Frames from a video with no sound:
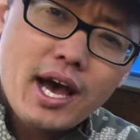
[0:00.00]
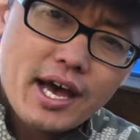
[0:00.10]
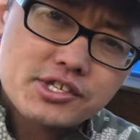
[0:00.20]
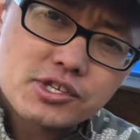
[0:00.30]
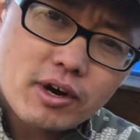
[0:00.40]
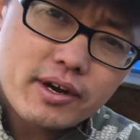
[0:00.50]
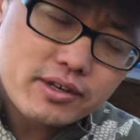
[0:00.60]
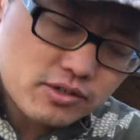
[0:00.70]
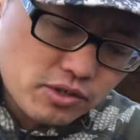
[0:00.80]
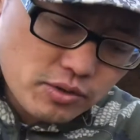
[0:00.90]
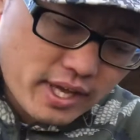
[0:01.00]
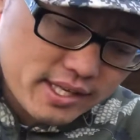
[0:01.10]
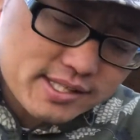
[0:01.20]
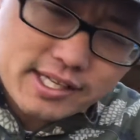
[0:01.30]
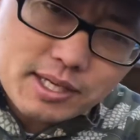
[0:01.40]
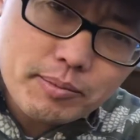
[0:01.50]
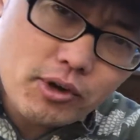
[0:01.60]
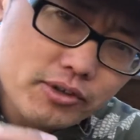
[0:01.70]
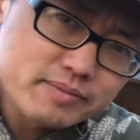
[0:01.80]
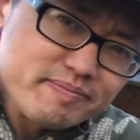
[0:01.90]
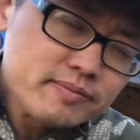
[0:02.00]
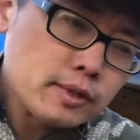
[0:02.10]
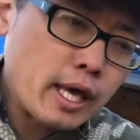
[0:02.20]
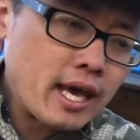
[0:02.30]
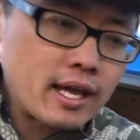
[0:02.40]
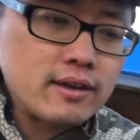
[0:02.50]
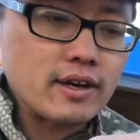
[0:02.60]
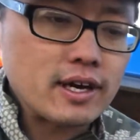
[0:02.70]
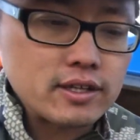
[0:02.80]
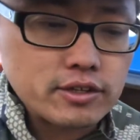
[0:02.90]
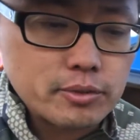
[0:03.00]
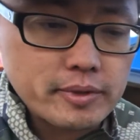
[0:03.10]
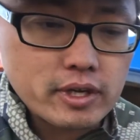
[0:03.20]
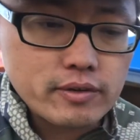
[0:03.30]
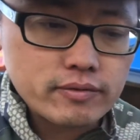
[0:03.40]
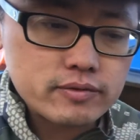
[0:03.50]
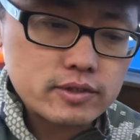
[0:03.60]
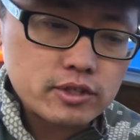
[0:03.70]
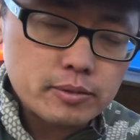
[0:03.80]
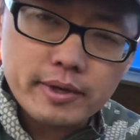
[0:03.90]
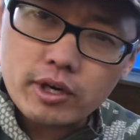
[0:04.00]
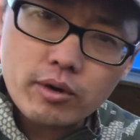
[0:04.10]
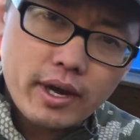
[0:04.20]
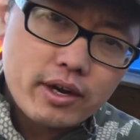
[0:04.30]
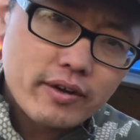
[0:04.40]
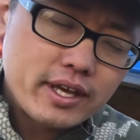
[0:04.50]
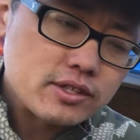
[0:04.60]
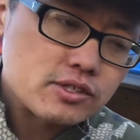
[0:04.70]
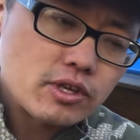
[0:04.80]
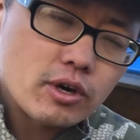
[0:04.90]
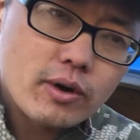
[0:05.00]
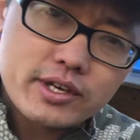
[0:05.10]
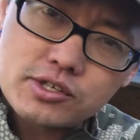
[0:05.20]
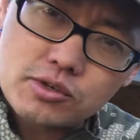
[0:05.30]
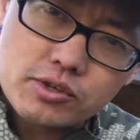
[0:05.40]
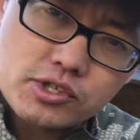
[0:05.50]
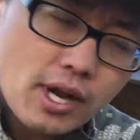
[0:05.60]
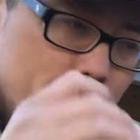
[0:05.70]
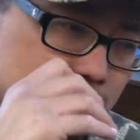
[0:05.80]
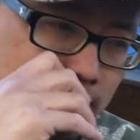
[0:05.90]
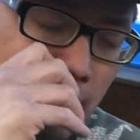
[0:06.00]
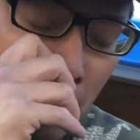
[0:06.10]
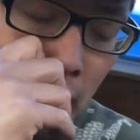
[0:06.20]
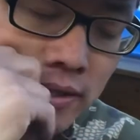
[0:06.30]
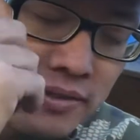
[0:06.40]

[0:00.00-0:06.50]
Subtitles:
I started to get sticky bolt and a little bit of cratering, and so I just sort of stopped it there.